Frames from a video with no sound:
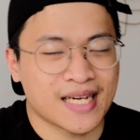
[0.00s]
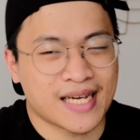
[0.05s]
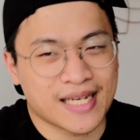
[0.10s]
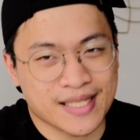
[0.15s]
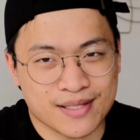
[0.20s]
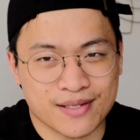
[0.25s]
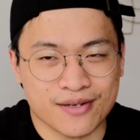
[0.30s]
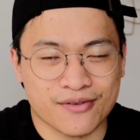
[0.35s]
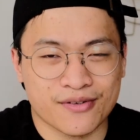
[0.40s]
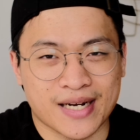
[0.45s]

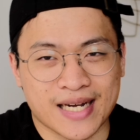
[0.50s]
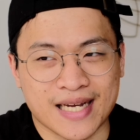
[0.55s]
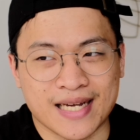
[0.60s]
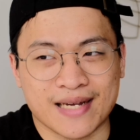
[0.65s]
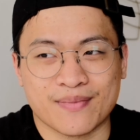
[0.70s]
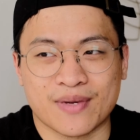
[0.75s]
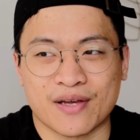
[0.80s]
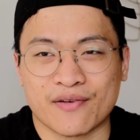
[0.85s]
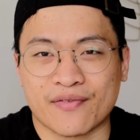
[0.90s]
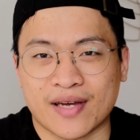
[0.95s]

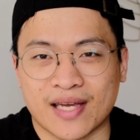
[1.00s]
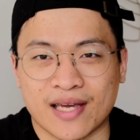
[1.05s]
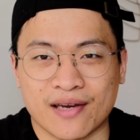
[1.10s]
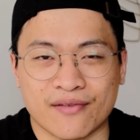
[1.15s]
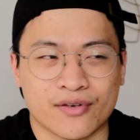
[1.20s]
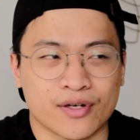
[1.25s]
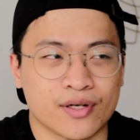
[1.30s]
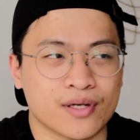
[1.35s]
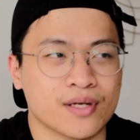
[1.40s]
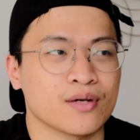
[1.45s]
Instagram if I
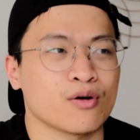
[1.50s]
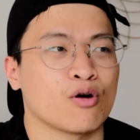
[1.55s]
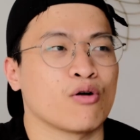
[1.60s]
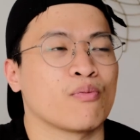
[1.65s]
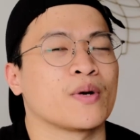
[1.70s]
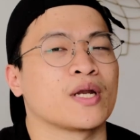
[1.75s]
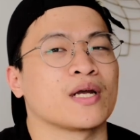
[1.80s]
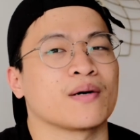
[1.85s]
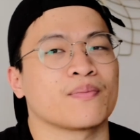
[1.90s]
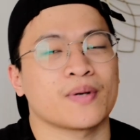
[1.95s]
ever
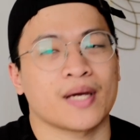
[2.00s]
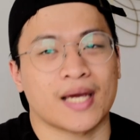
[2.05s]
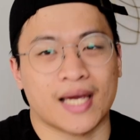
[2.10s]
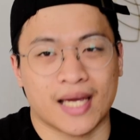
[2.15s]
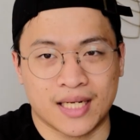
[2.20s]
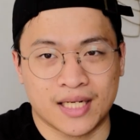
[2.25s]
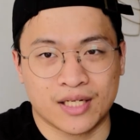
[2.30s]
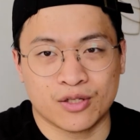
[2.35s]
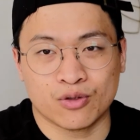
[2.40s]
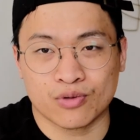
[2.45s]
open up
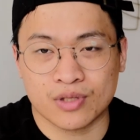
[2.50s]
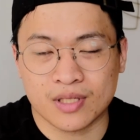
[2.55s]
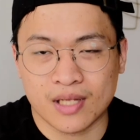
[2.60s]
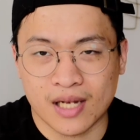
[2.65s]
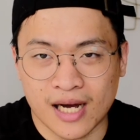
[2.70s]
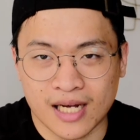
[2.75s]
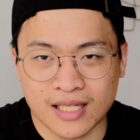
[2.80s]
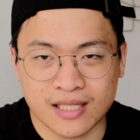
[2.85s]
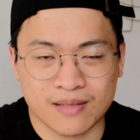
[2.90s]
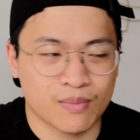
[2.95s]
any new
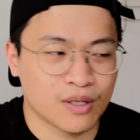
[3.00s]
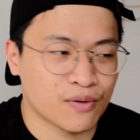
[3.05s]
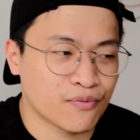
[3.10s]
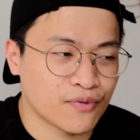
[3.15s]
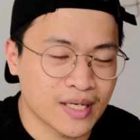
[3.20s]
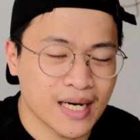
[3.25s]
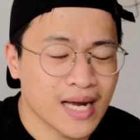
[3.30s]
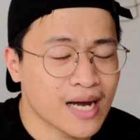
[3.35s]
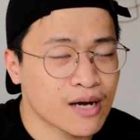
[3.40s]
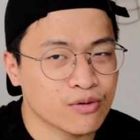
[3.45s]
slots. But
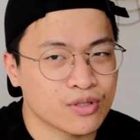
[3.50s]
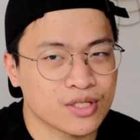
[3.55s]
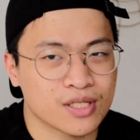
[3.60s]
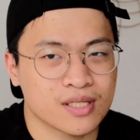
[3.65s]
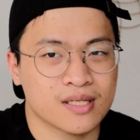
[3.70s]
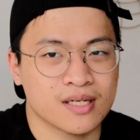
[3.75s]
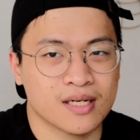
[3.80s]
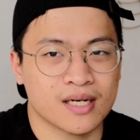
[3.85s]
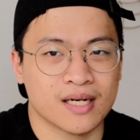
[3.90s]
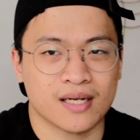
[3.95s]
for now,
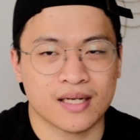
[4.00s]
just